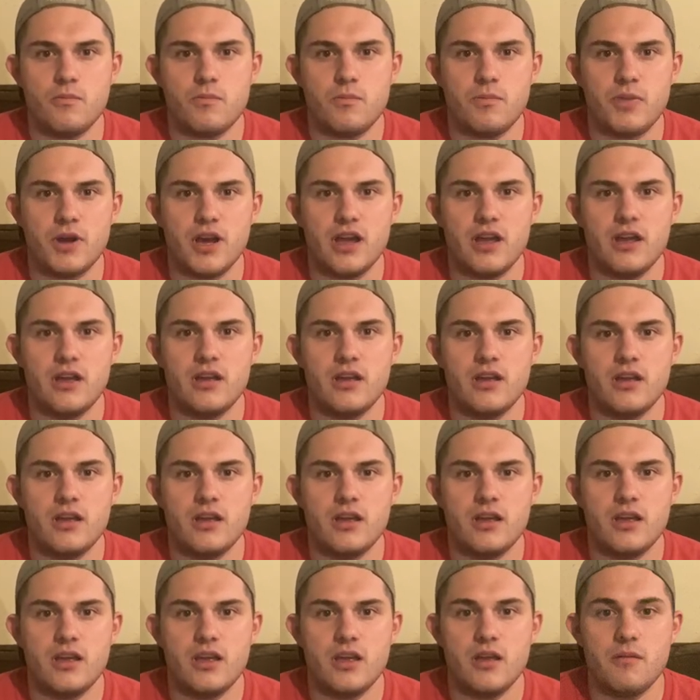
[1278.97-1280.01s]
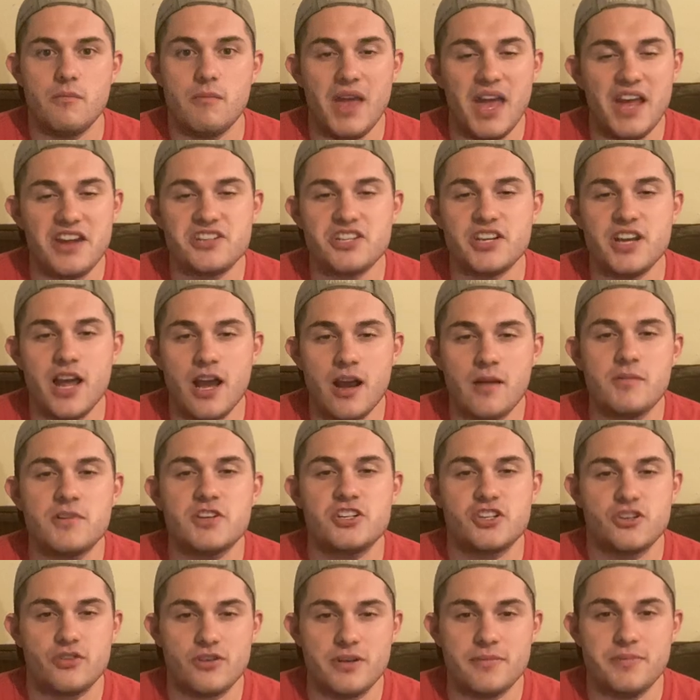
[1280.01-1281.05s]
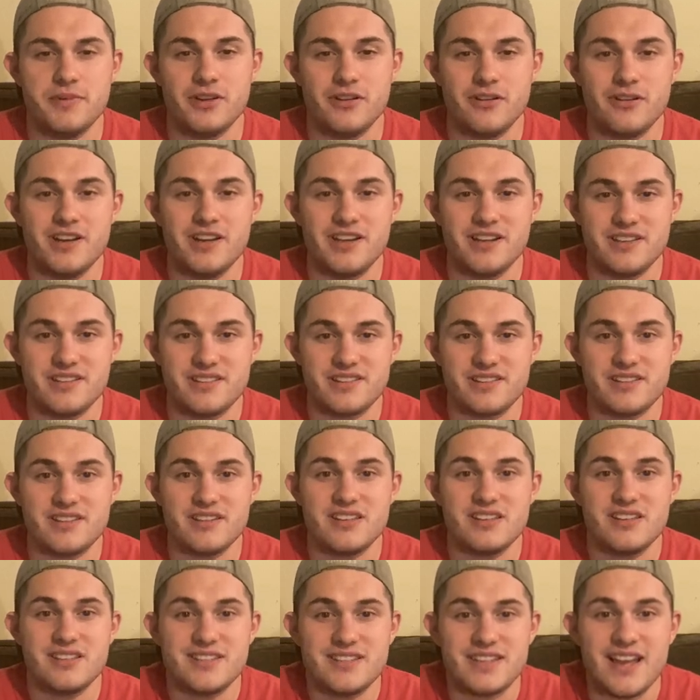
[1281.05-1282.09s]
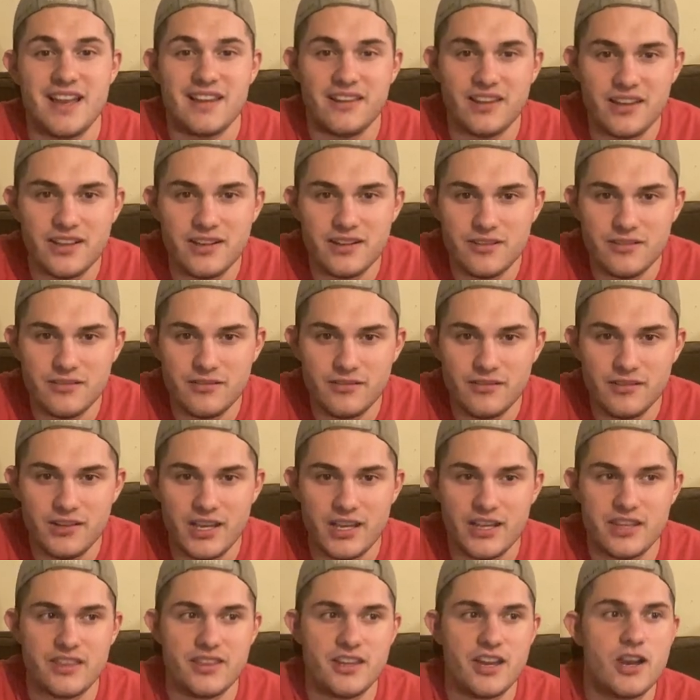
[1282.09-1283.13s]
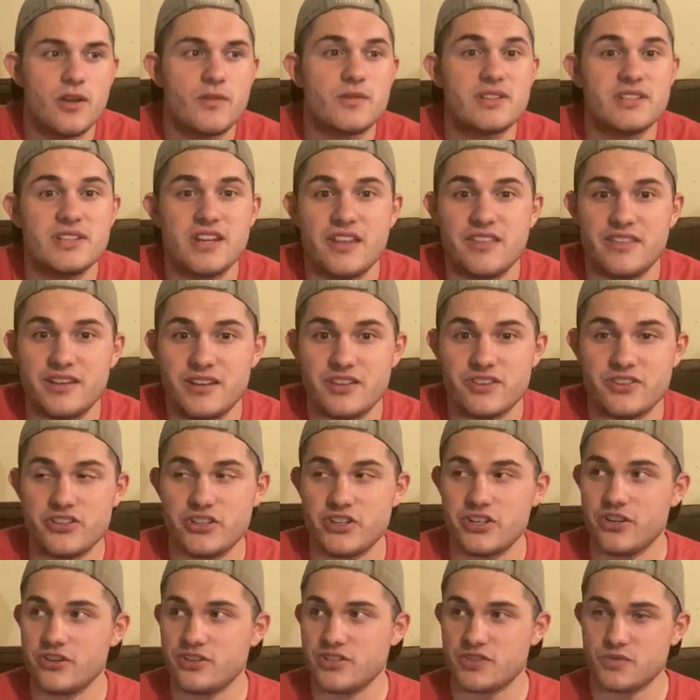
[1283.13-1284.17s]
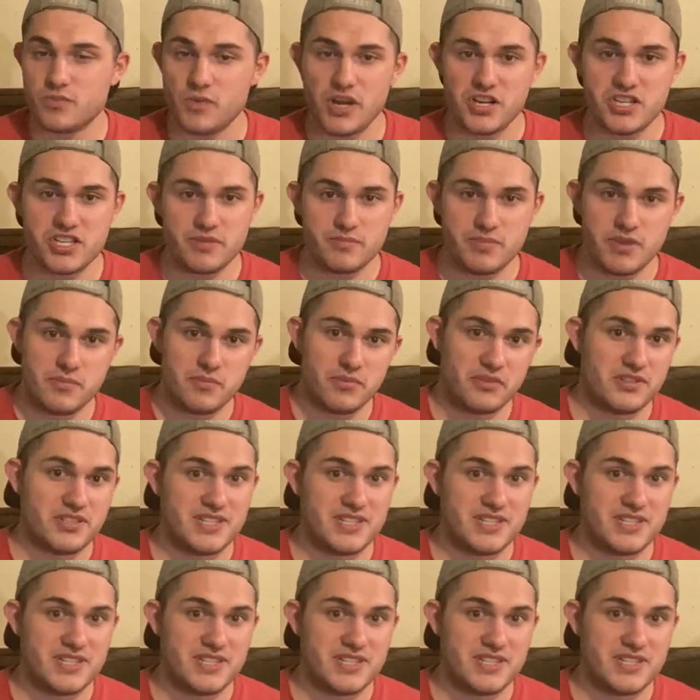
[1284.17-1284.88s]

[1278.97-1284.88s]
But imagine how much creepier it is silent. Like, there was nothing. So you're just watching people